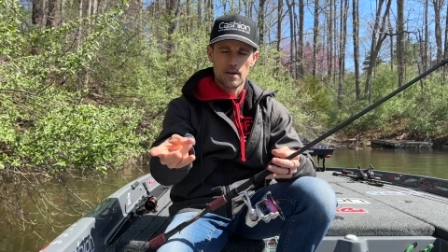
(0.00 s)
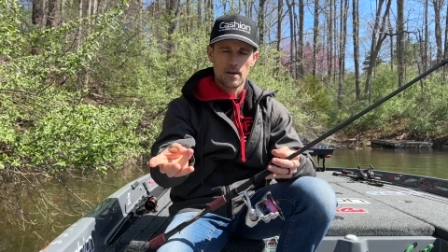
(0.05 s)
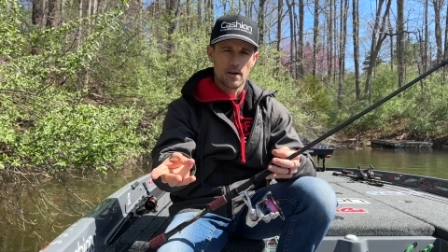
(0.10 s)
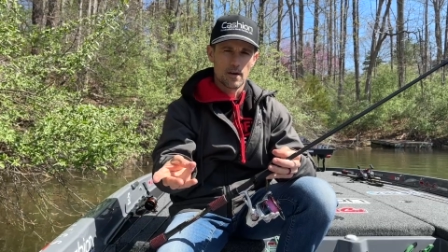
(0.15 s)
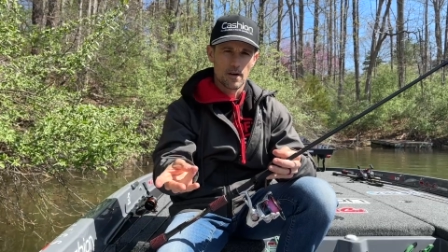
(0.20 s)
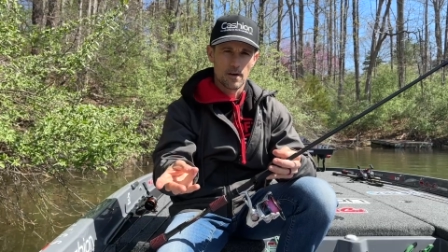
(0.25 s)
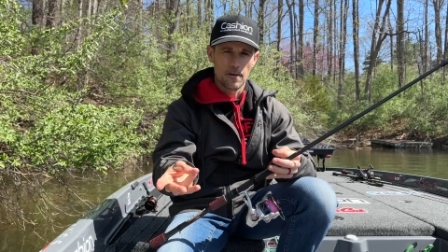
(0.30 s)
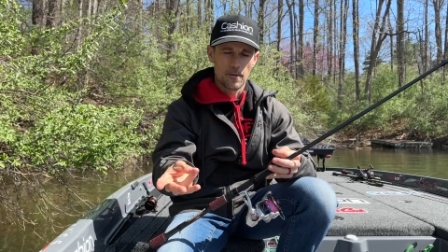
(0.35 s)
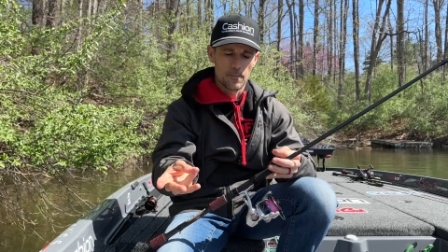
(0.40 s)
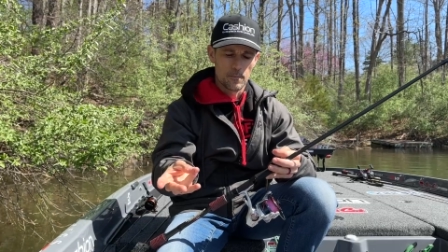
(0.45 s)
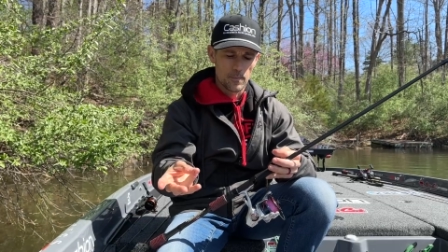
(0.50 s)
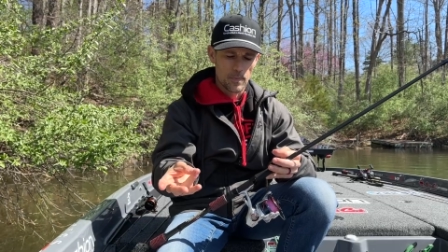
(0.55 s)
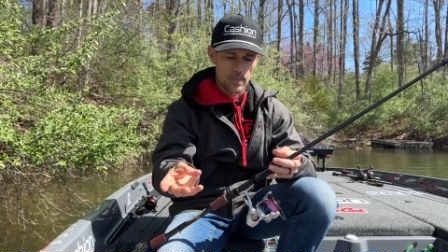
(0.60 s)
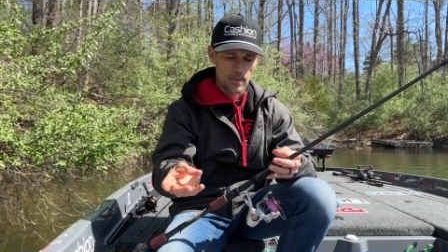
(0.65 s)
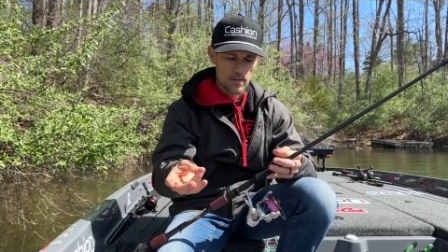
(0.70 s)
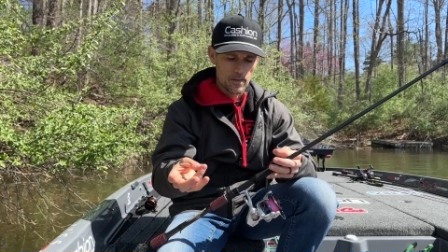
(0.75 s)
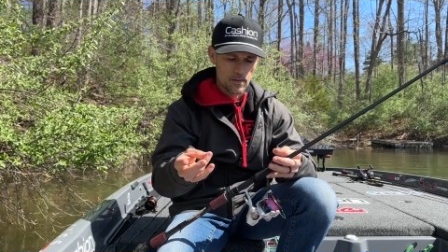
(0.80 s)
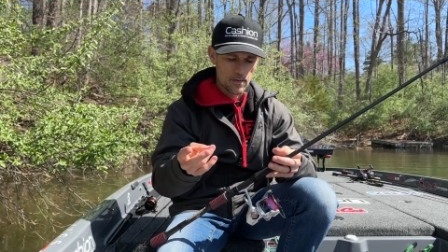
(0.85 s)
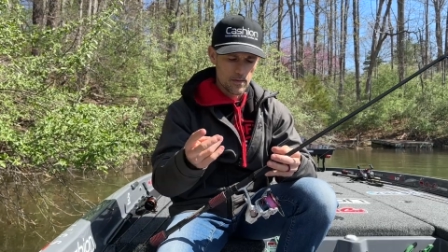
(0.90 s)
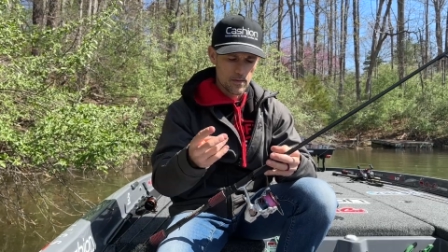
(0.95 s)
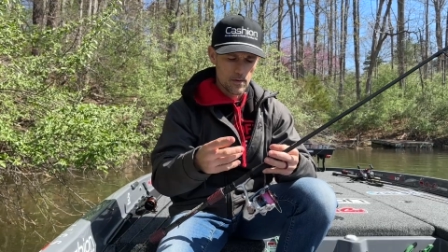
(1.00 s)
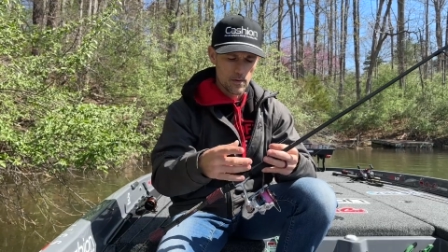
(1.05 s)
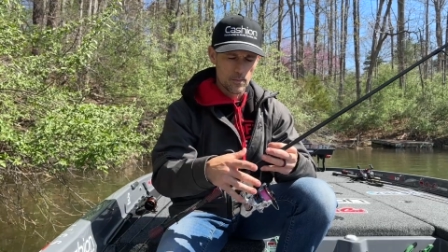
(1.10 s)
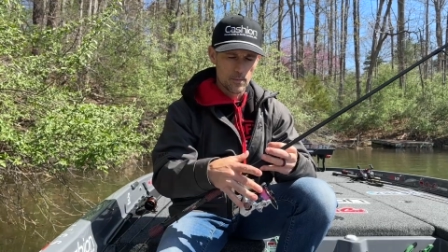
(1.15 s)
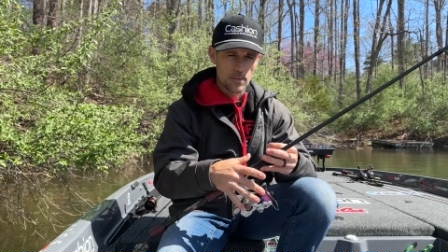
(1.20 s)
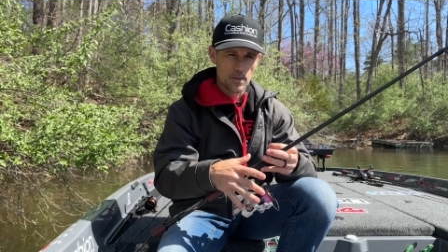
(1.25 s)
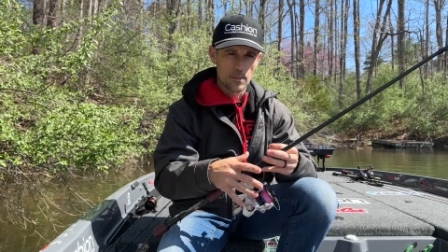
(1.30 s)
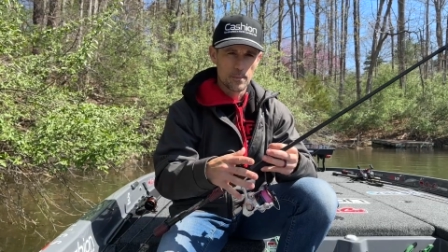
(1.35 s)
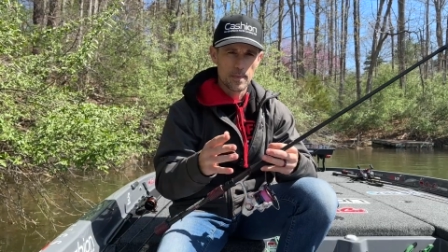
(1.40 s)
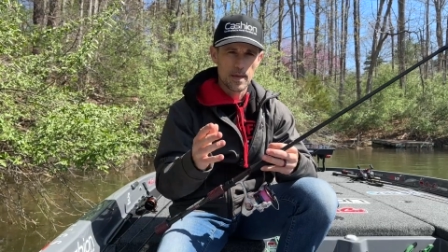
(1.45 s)

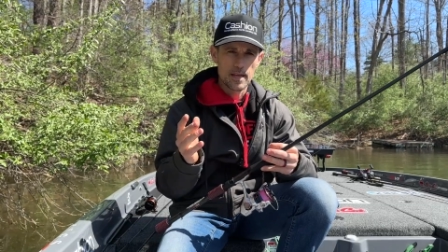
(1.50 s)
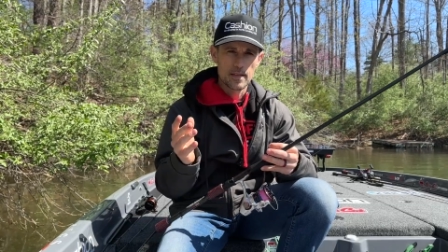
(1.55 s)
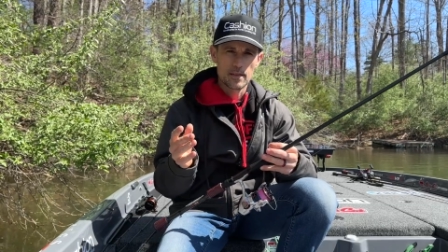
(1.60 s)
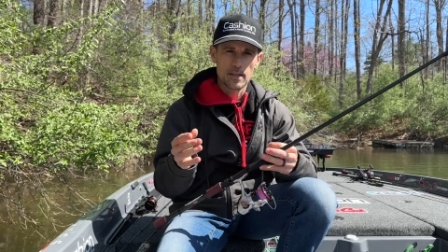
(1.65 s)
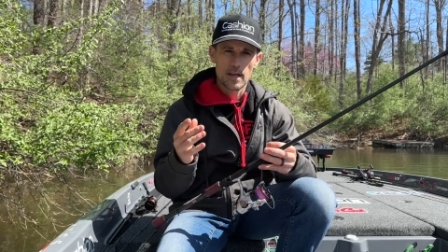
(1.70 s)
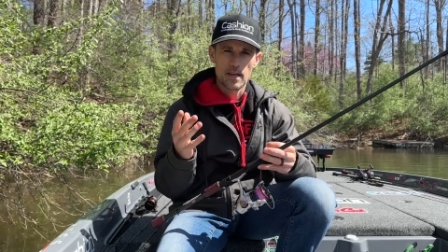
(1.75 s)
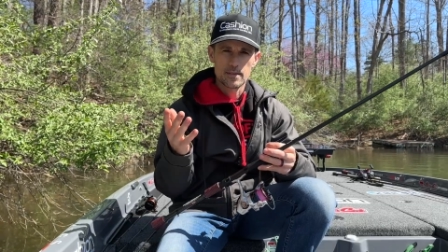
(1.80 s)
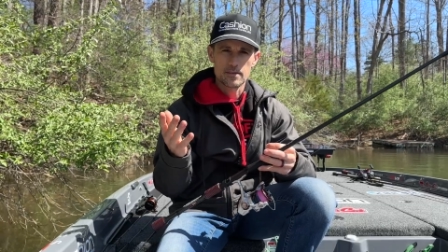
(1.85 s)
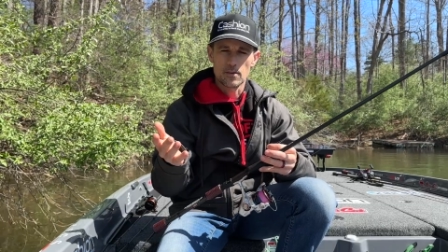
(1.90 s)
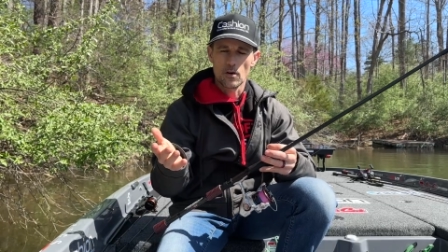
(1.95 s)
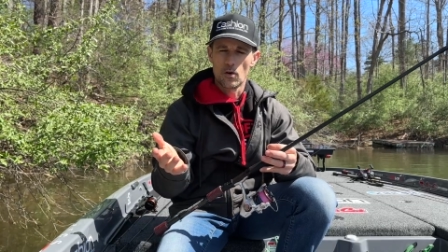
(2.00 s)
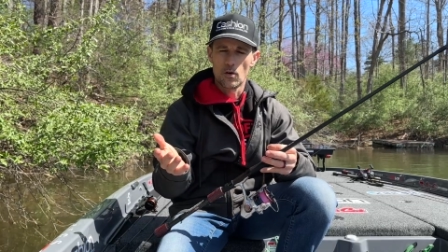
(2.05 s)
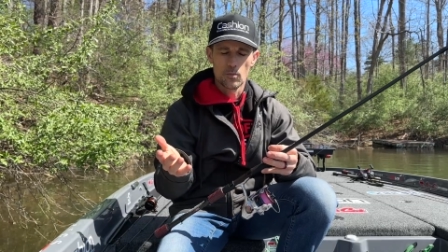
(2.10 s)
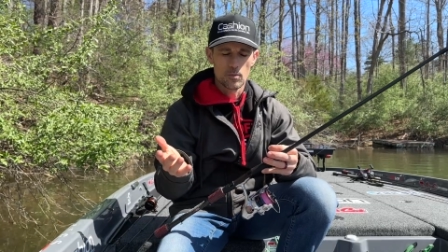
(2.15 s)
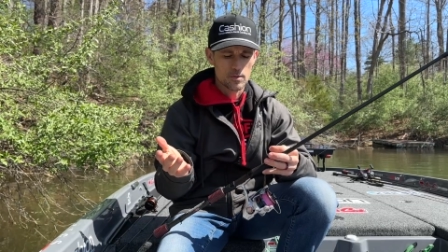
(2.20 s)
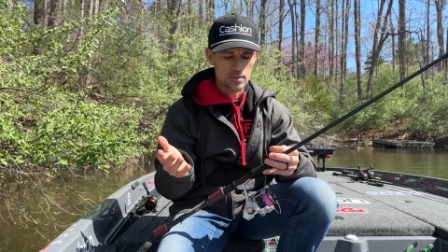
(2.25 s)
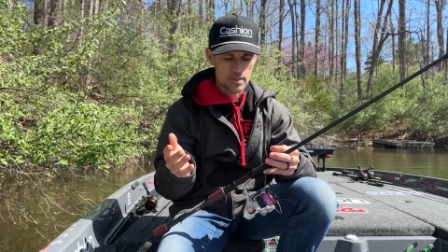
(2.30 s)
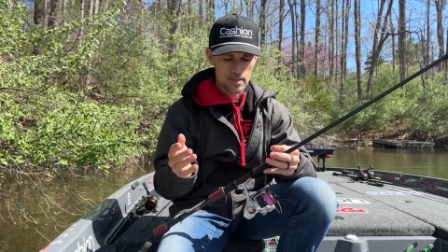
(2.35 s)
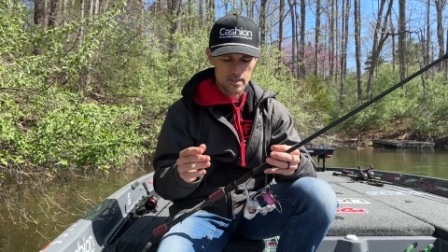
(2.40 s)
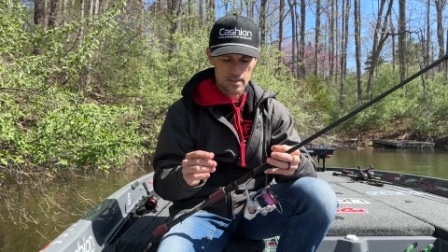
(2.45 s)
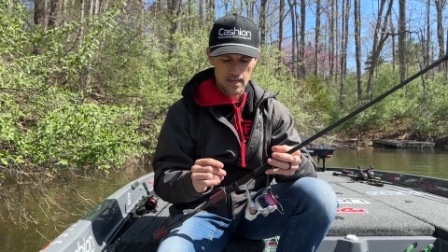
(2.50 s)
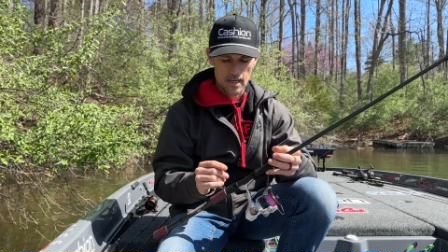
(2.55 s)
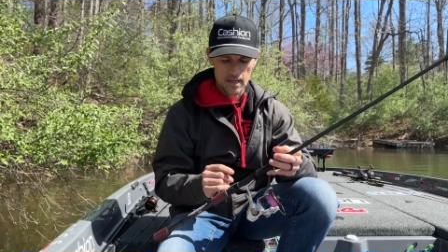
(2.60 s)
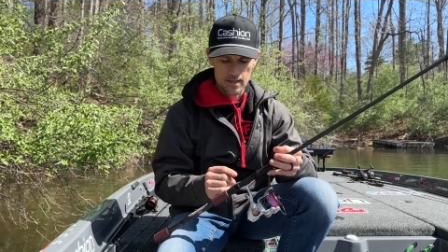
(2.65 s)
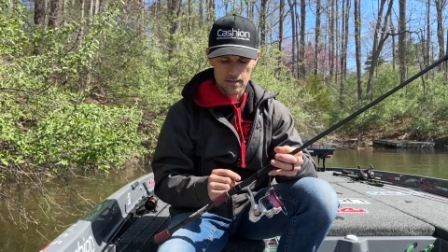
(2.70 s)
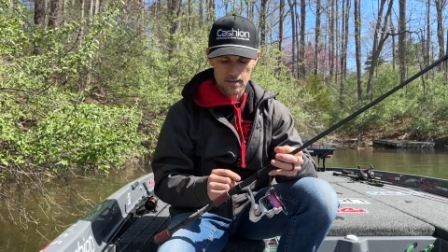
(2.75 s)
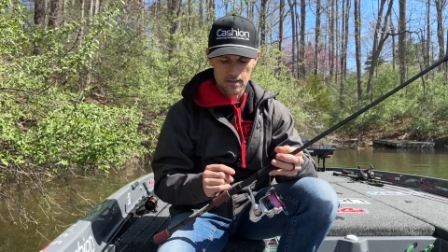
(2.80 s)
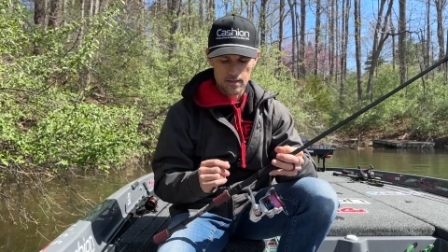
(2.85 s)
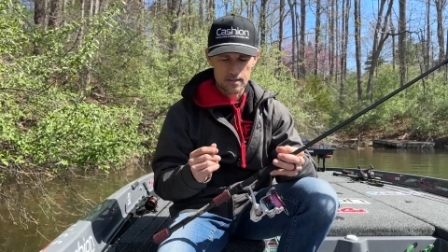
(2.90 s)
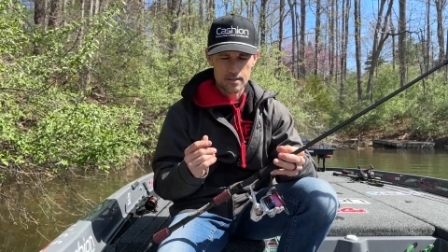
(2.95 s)
The main line's almost
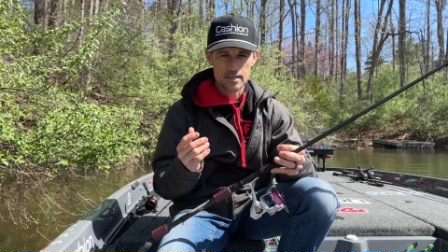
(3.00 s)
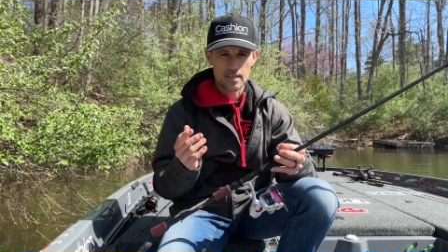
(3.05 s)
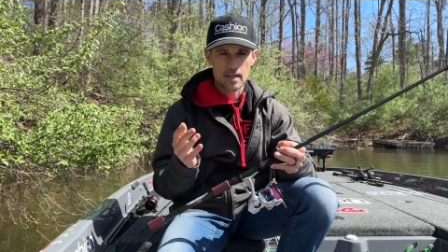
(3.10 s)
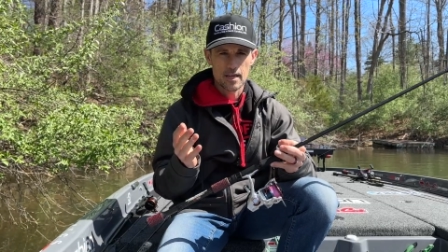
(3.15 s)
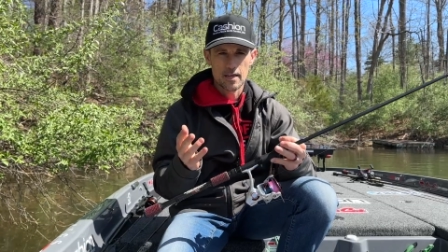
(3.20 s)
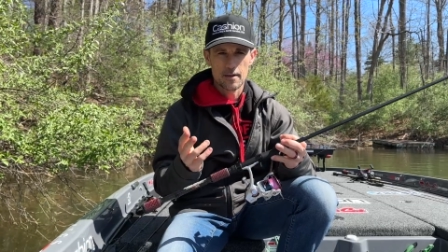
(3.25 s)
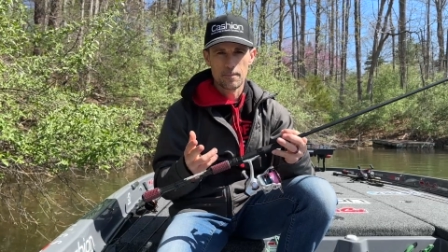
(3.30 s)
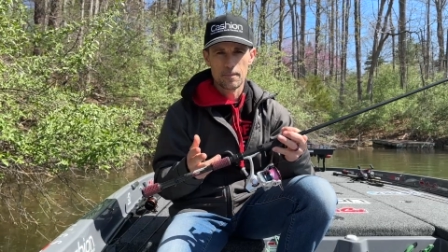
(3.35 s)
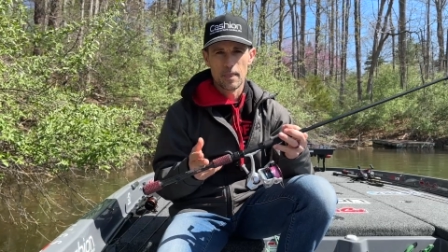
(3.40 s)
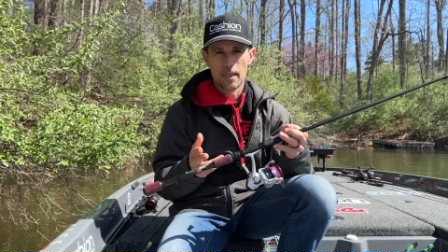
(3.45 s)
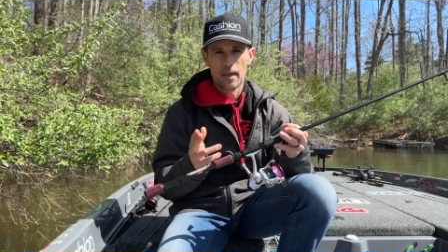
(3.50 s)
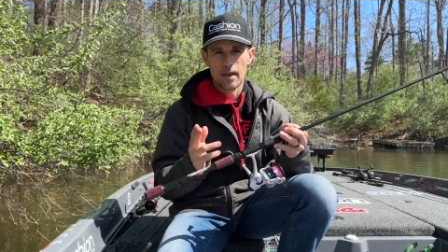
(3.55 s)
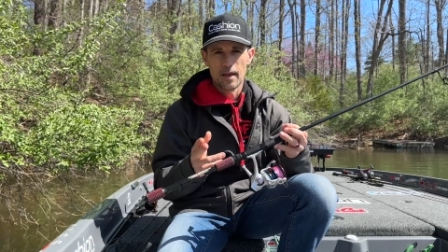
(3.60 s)
exactly the same,